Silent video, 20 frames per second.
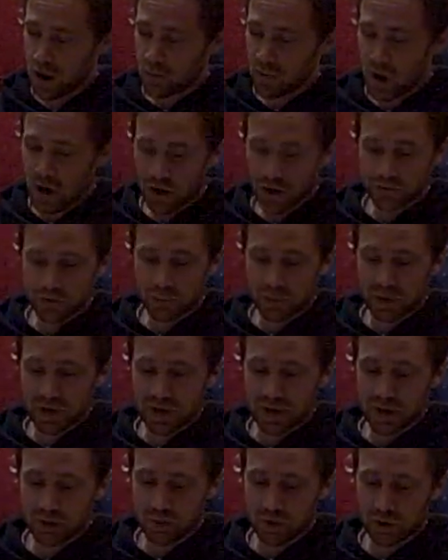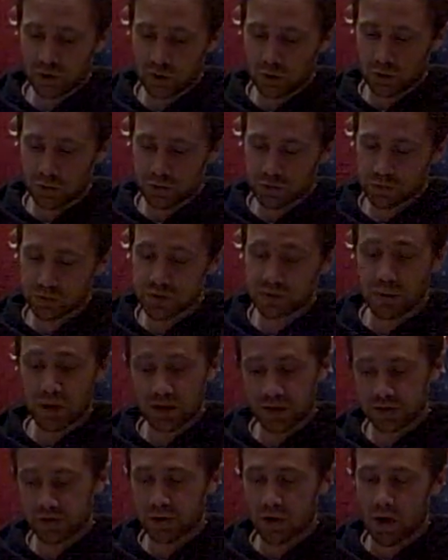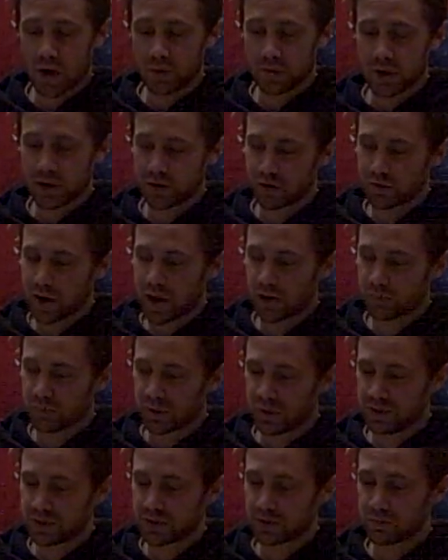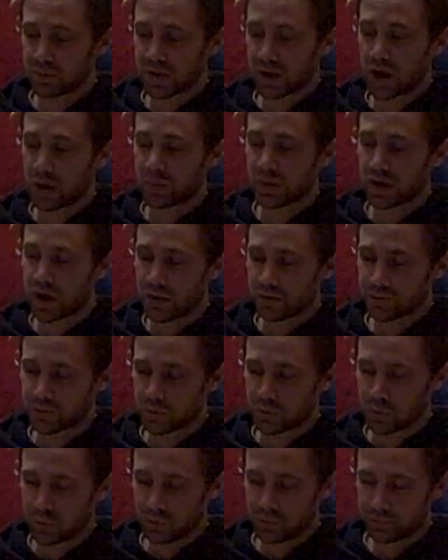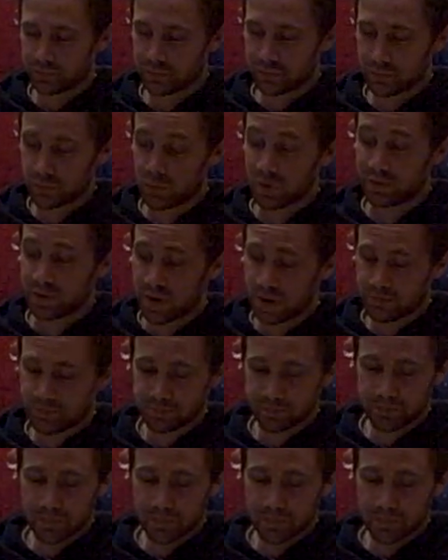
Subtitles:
Part of the beekeeping course was spending time in and around bees and becoming comfortable with them.